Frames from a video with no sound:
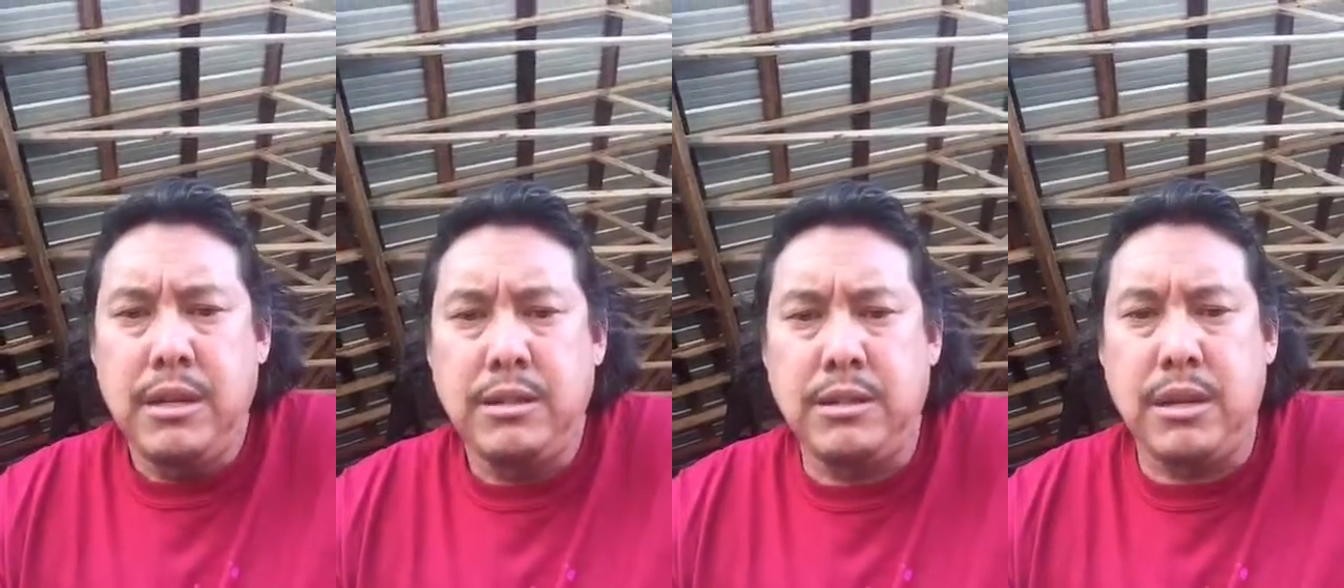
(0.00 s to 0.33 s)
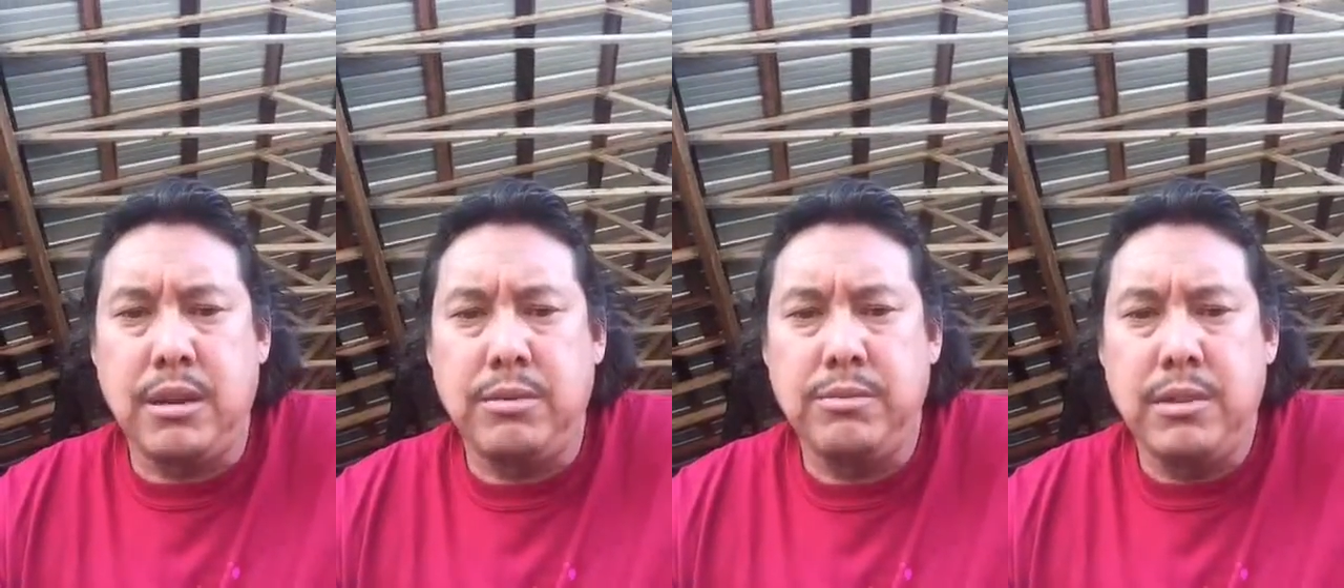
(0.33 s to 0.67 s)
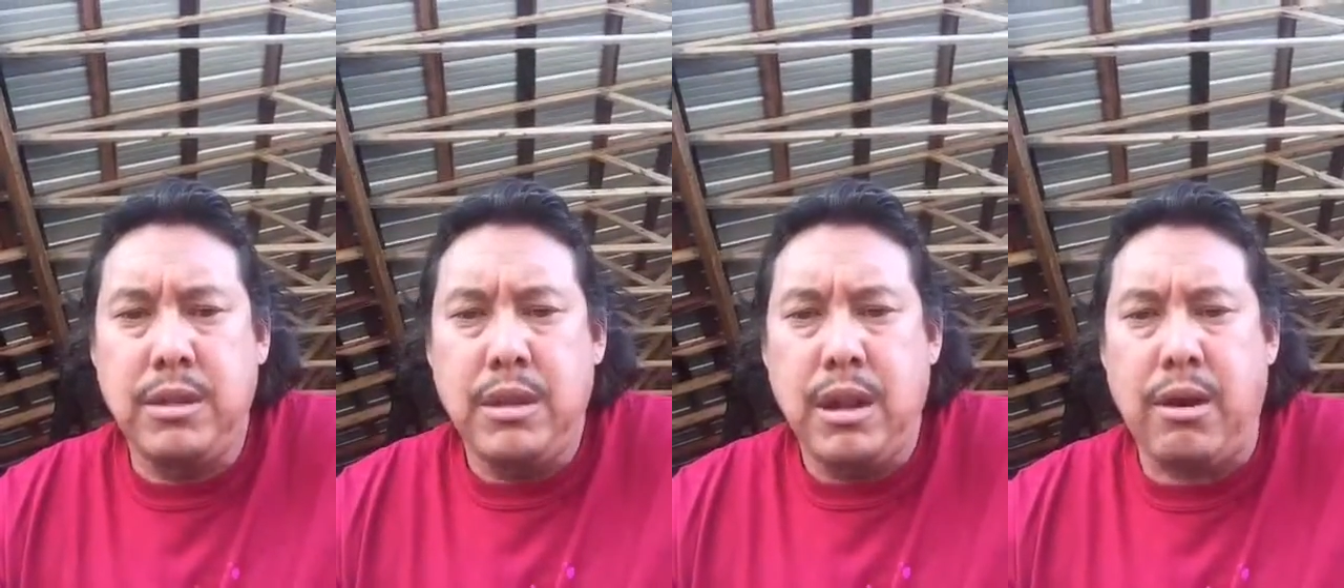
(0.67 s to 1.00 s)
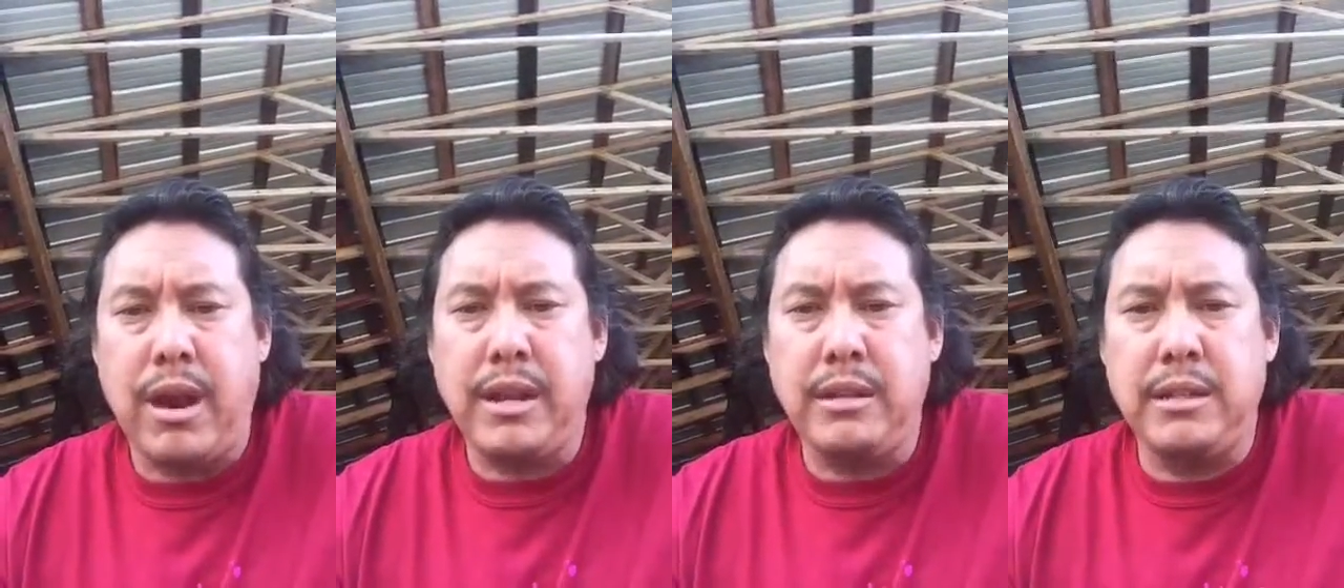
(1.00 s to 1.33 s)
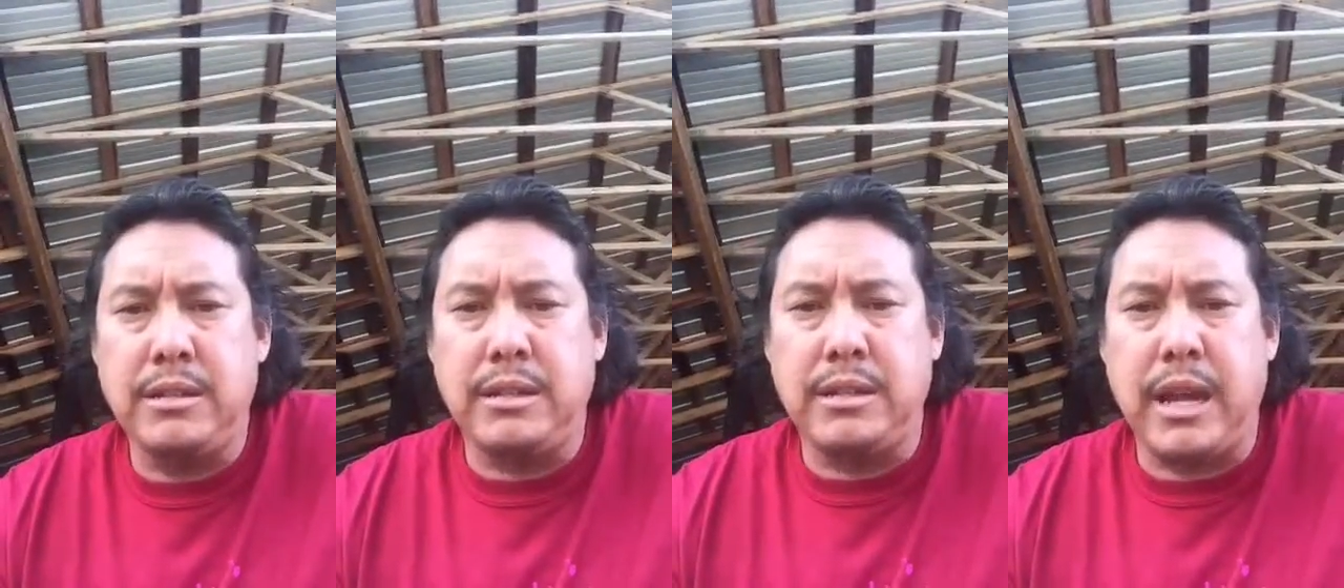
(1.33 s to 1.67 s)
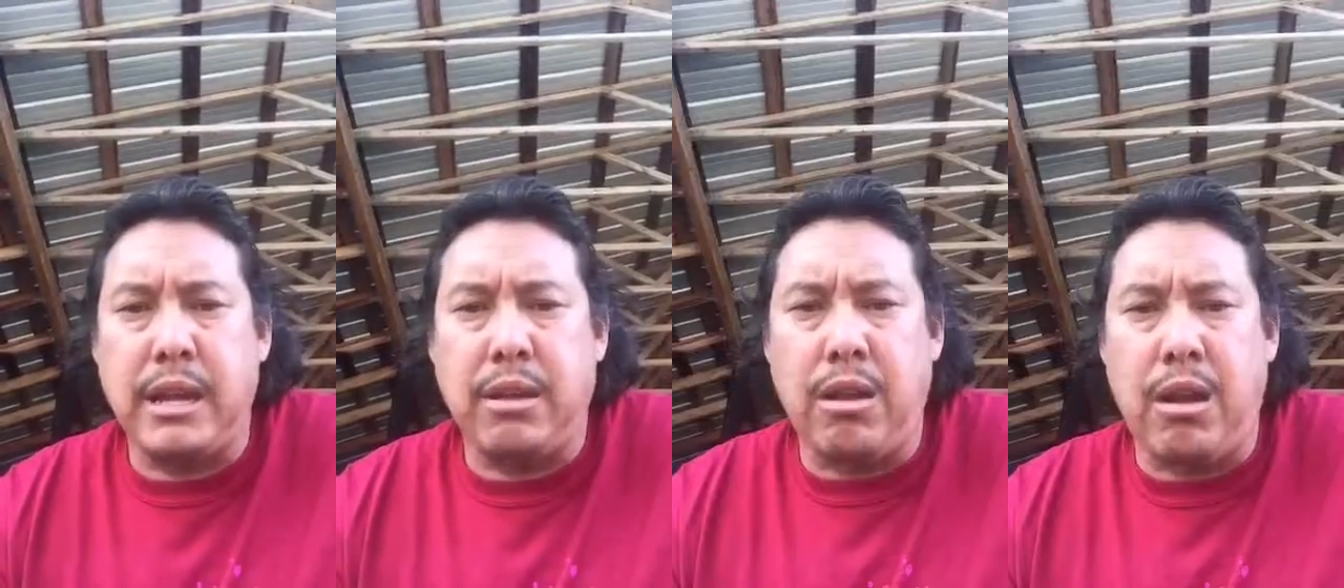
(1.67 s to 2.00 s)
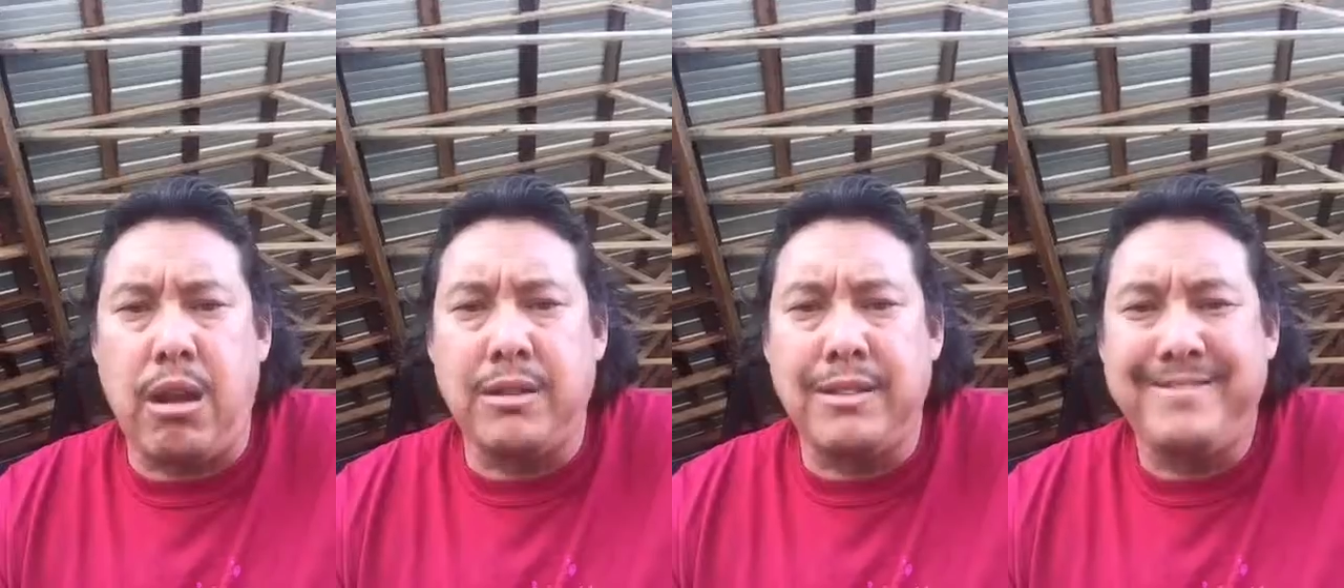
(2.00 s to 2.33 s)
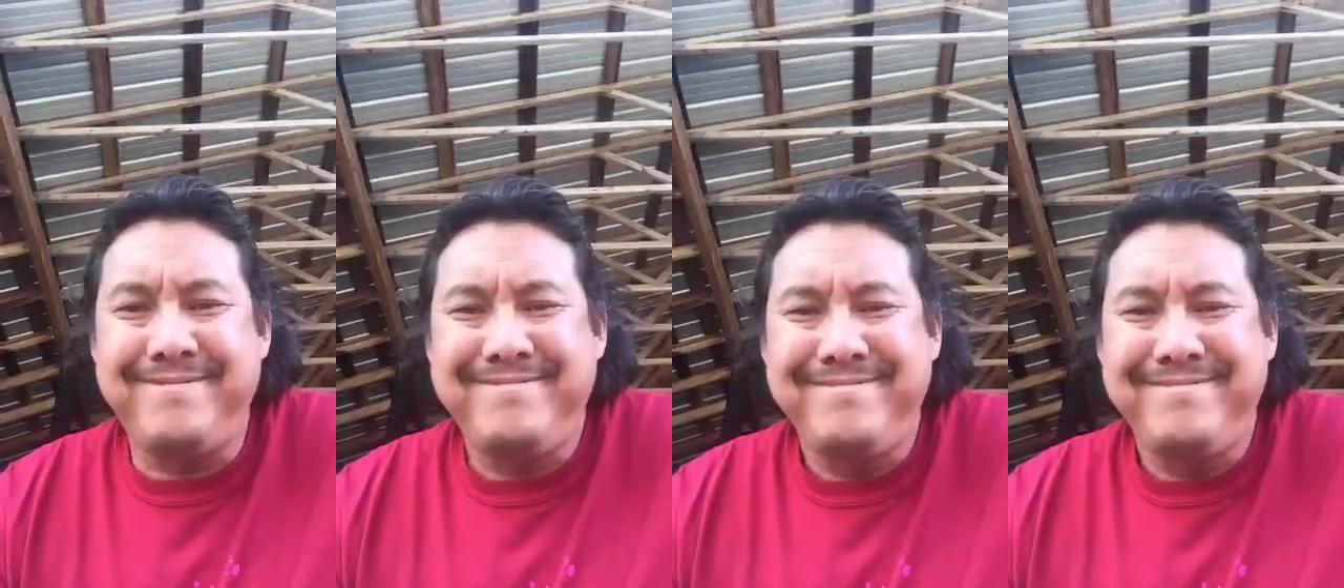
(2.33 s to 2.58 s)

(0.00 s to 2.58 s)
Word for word: So, all right, this is getting long.